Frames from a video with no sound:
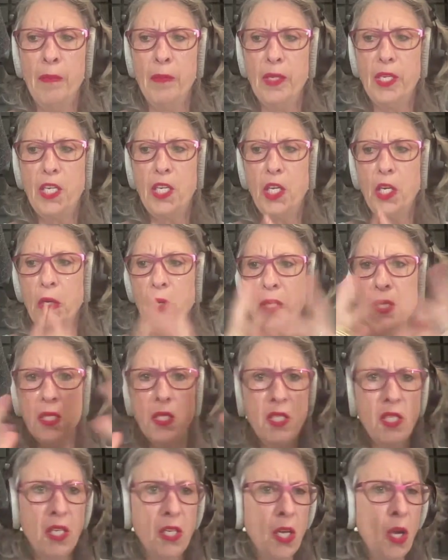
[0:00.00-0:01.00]
I'm
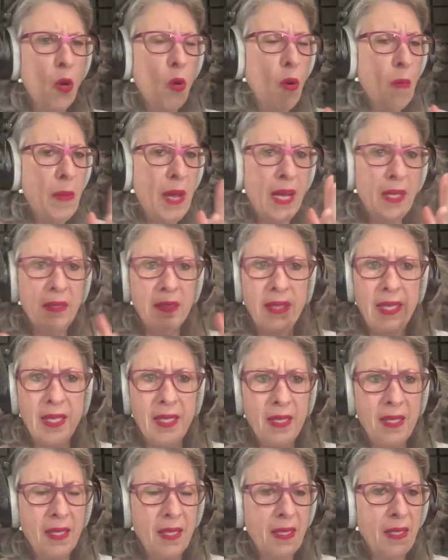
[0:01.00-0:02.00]
curious to know about
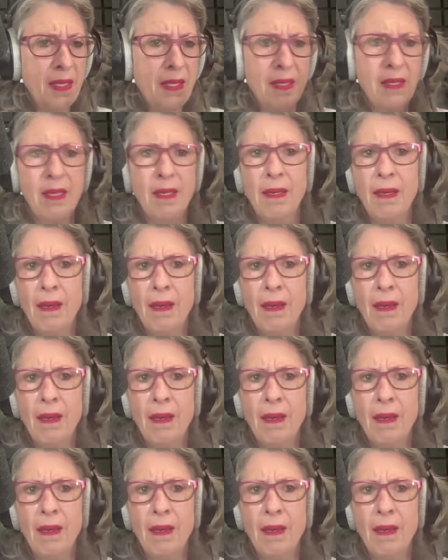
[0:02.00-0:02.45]
this,